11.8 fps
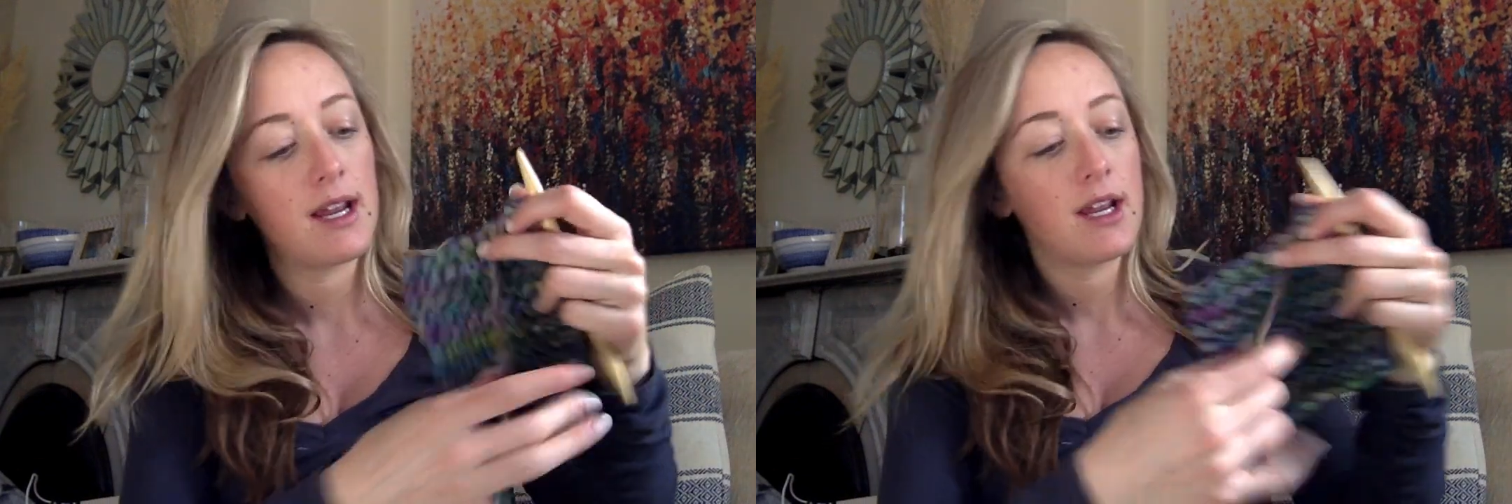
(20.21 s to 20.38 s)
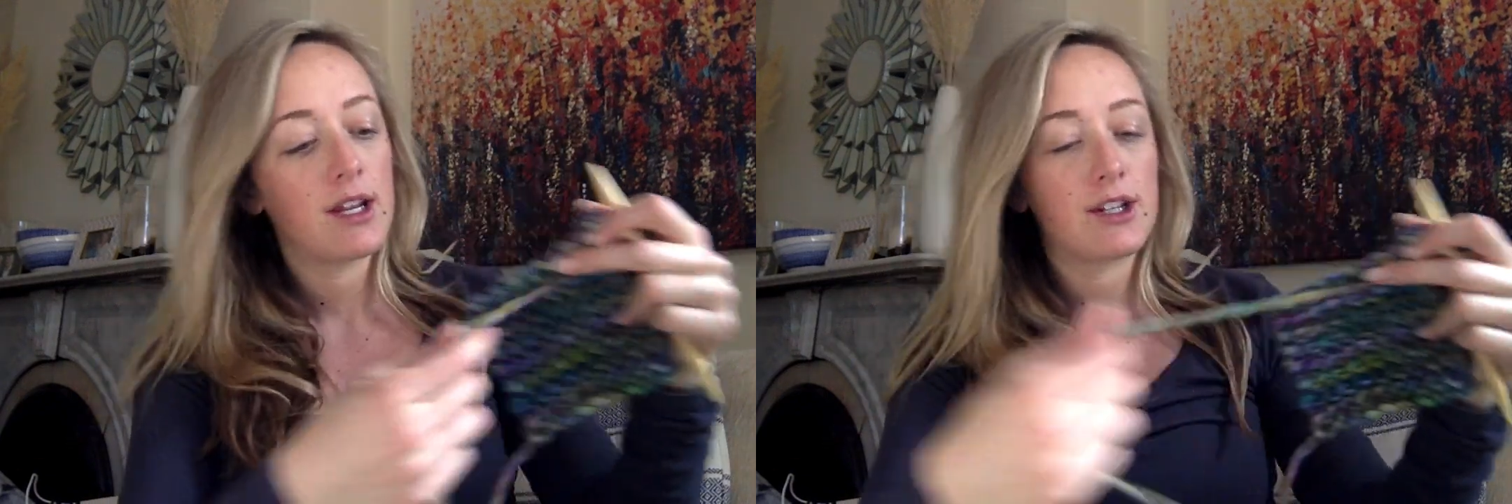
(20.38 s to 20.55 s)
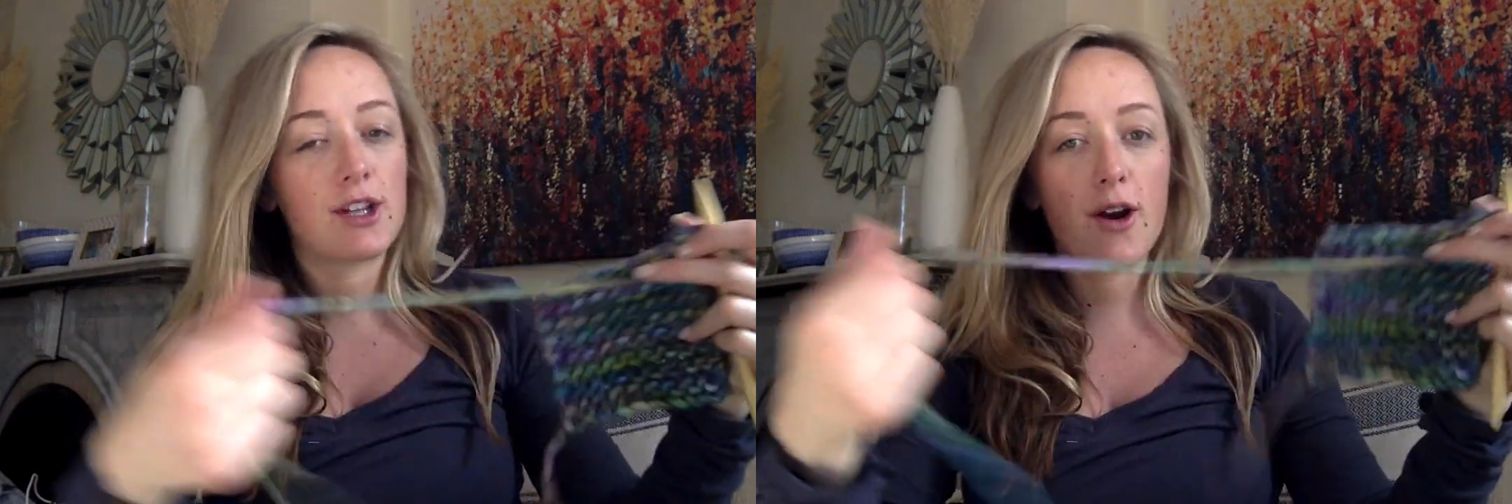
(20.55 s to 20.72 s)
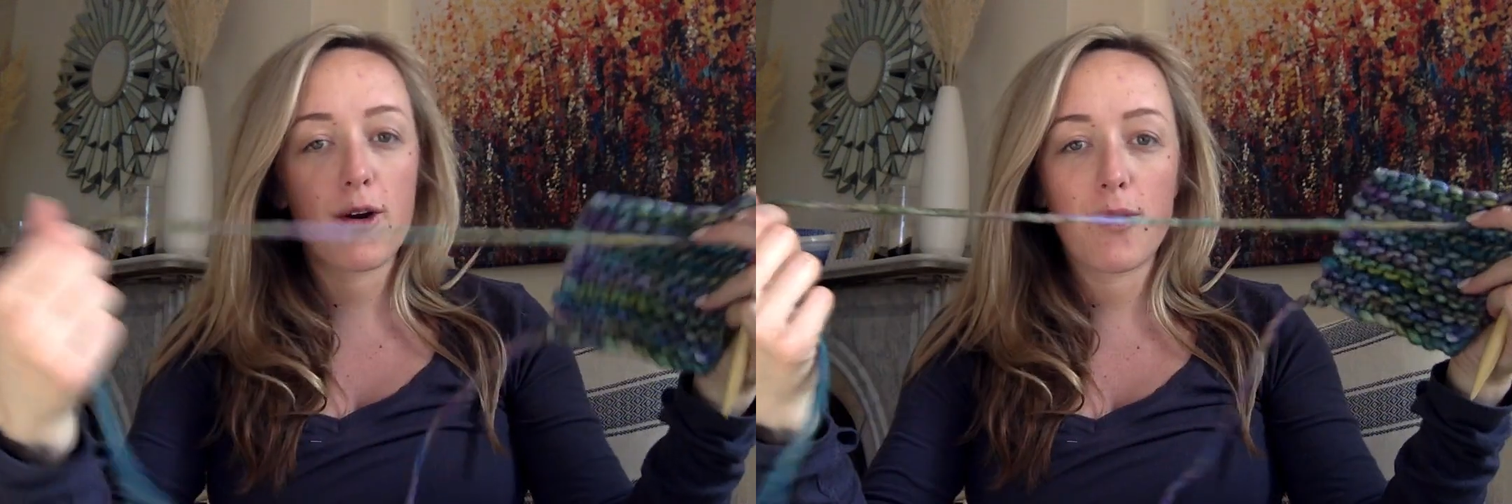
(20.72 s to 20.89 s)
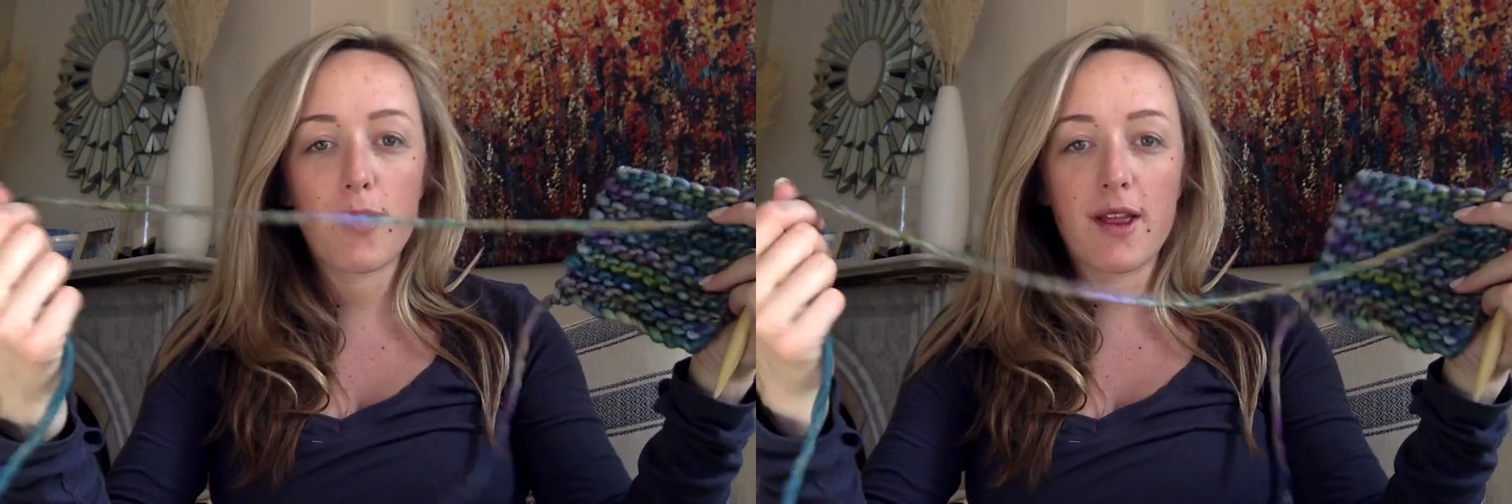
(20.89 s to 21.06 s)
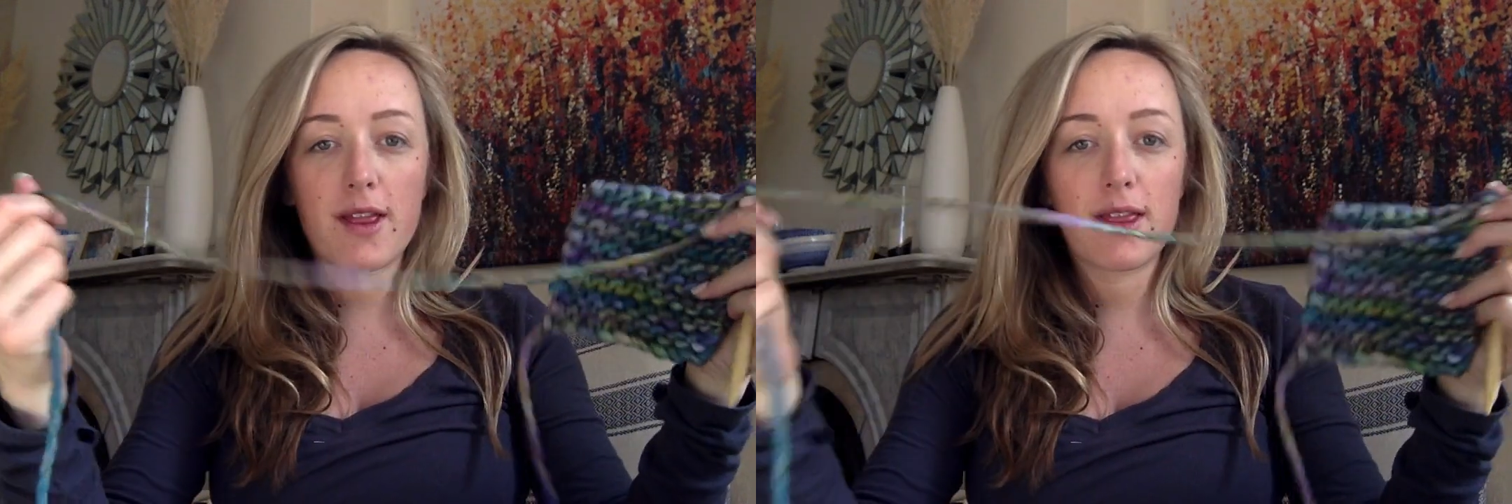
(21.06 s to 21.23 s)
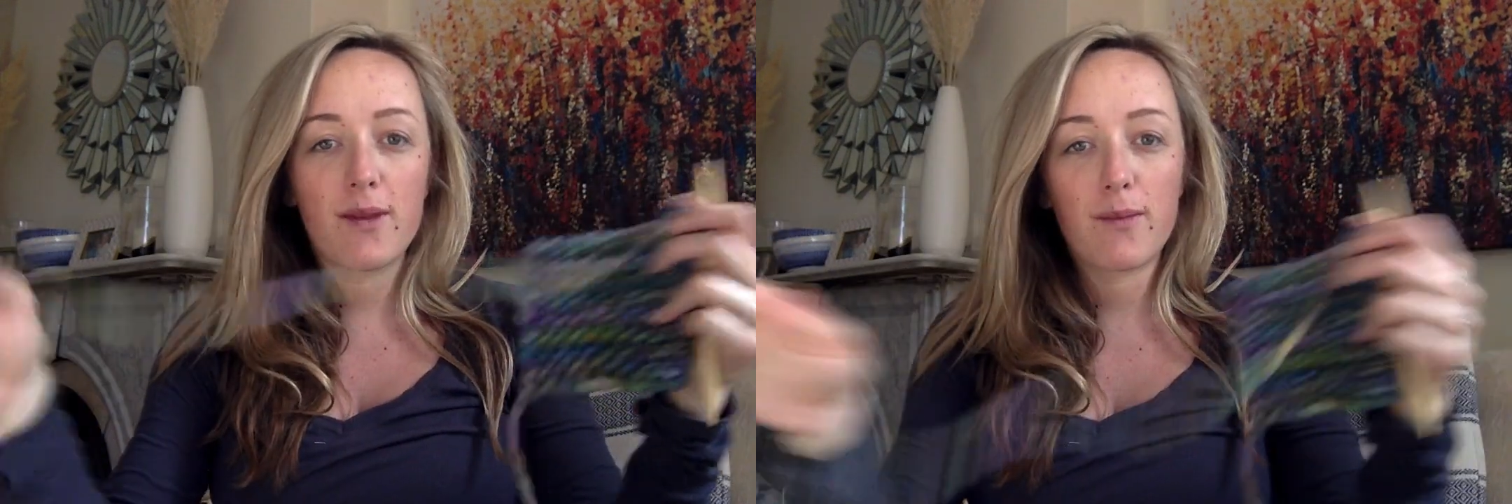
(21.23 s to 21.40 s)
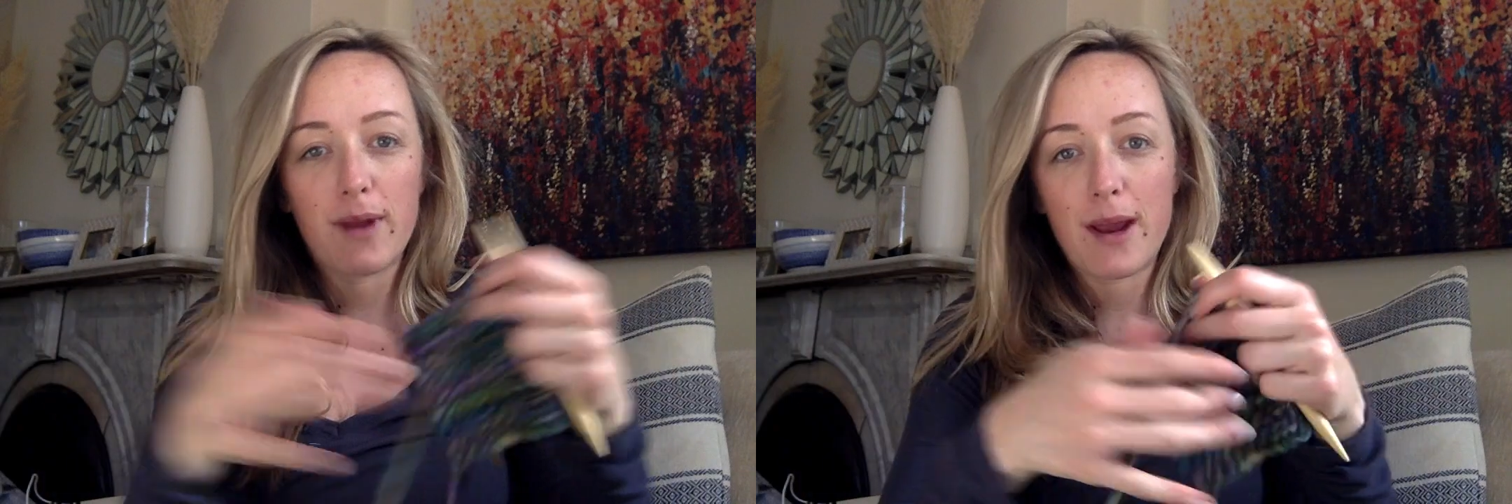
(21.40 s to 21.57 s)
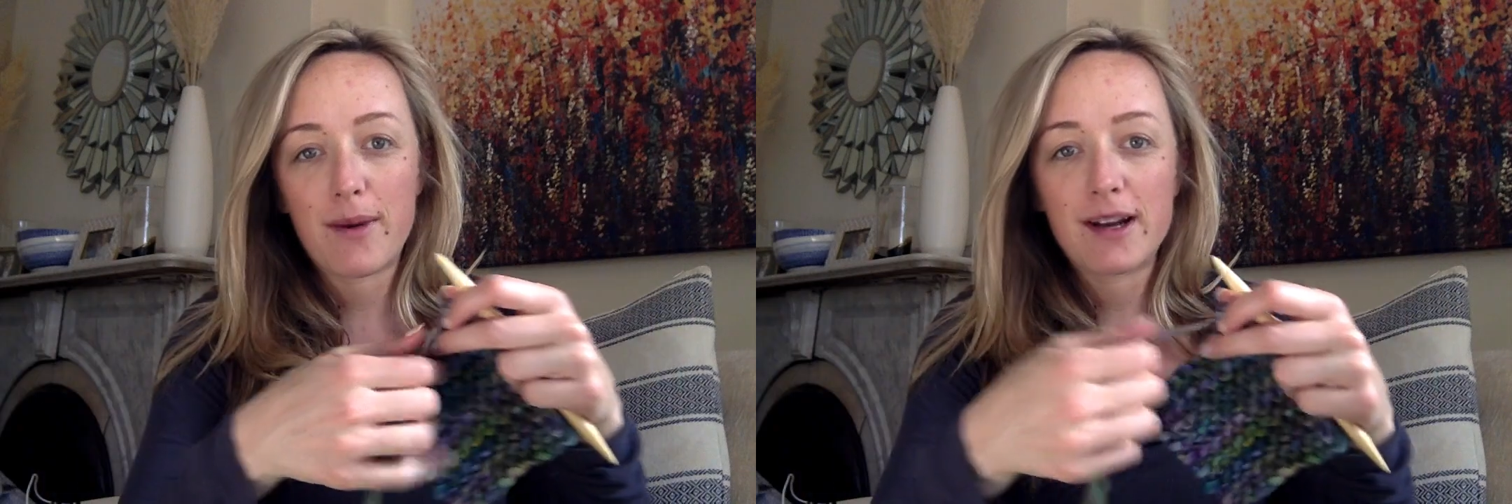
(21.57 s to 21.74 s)
So
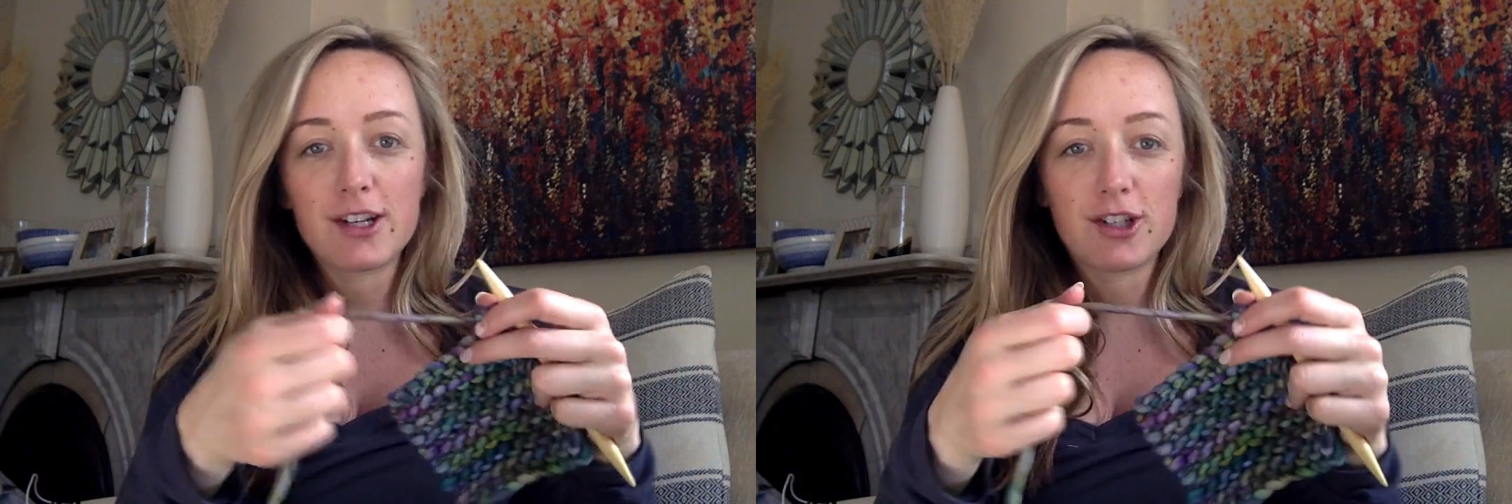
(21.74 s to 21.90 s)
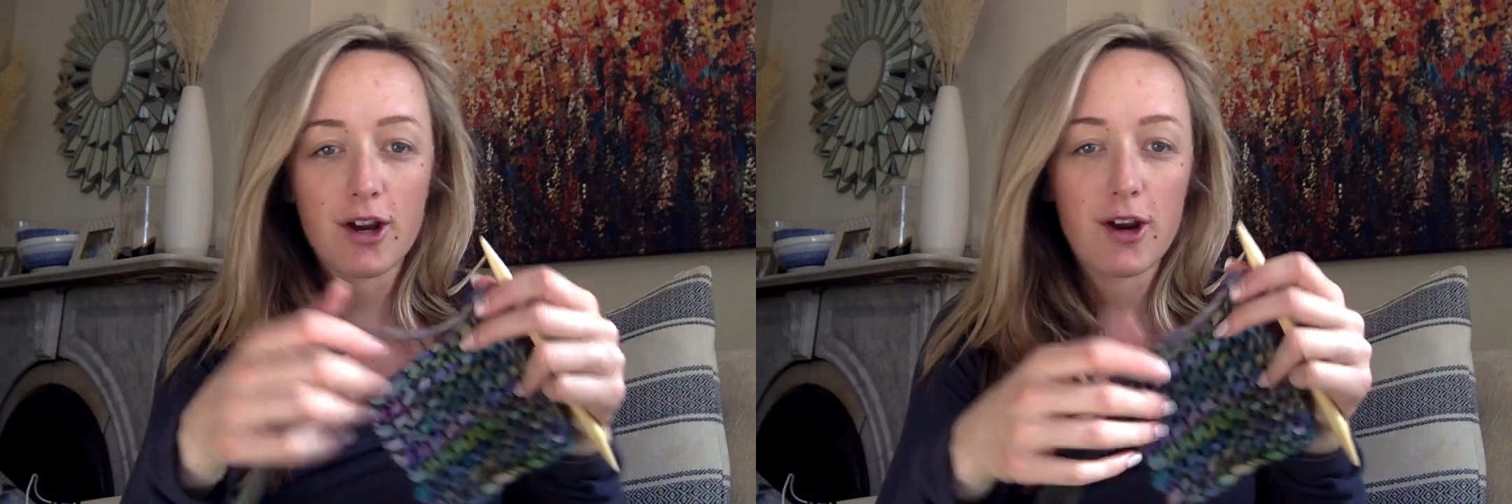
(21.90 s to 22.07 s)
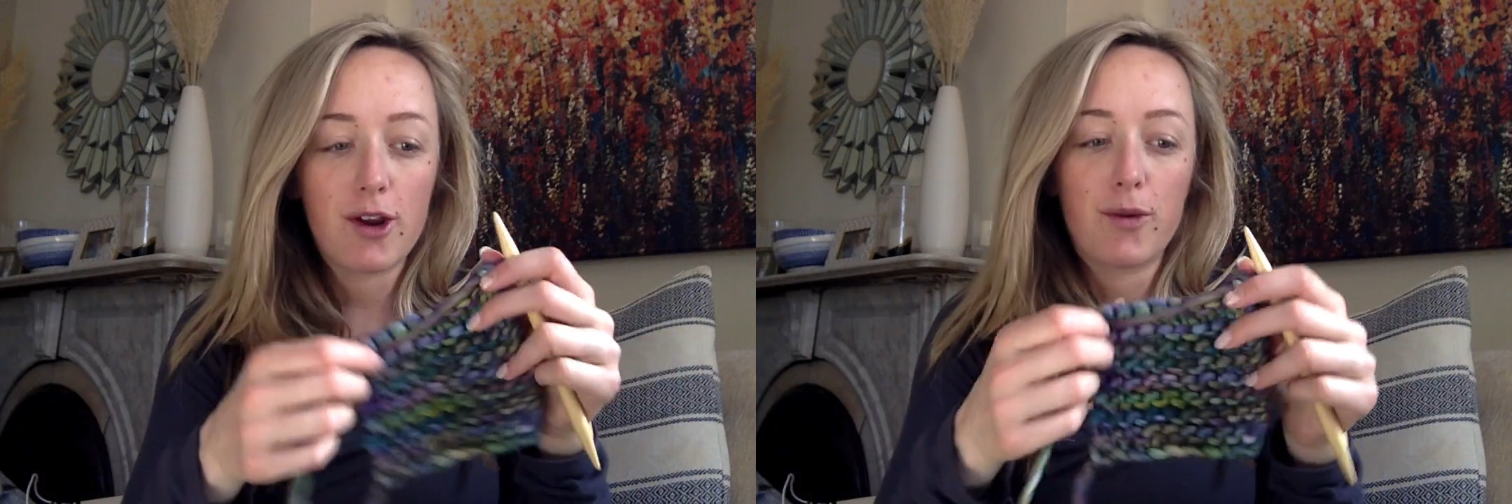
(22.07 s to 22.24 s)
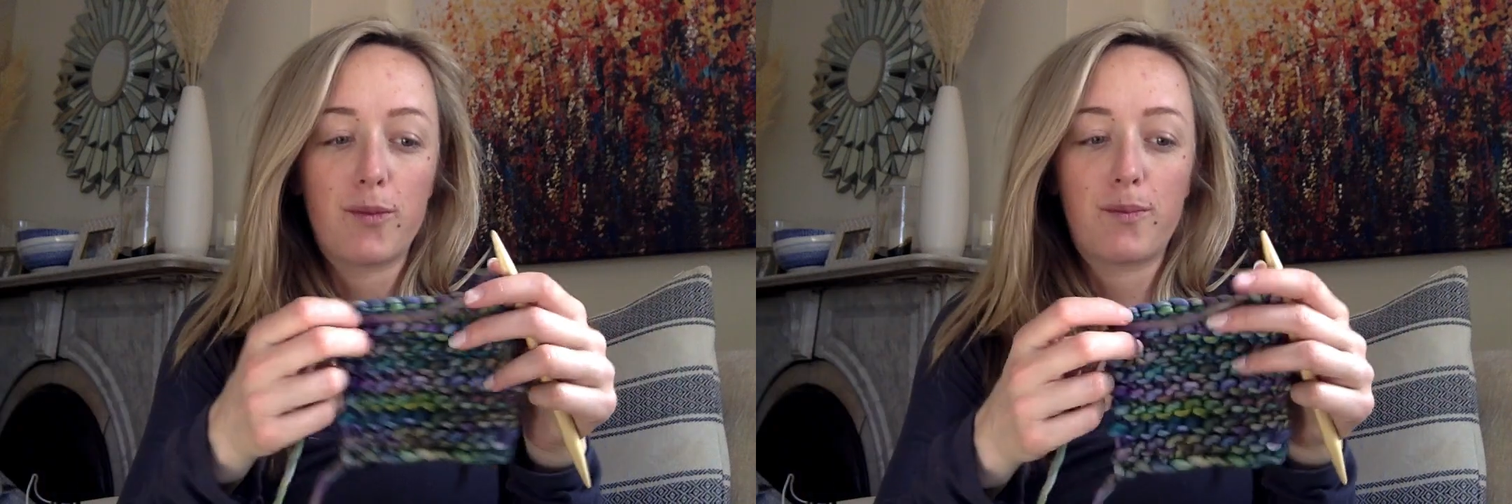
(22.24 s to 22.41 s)
what I wanted to show you